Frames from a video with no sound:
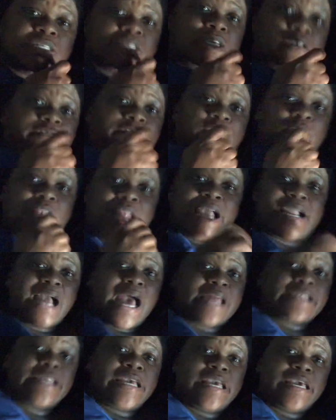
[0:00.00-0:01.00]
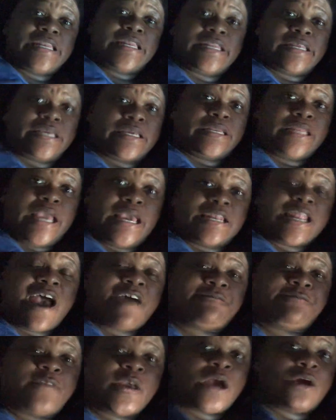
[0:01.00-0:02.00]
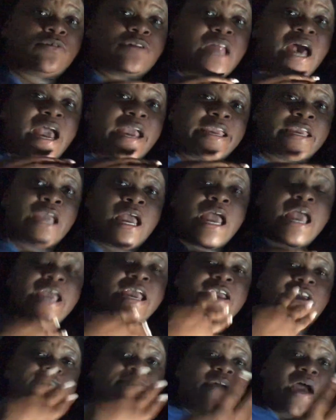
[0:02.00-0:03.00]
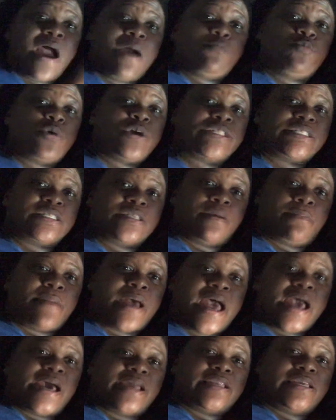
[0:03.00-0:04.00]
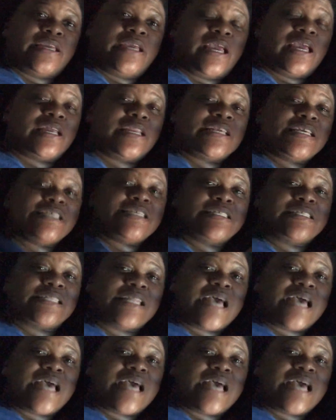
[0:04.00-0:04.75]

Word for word: It didn't feel like I right. needed it, so, and I felt like if I'm with somebody and he's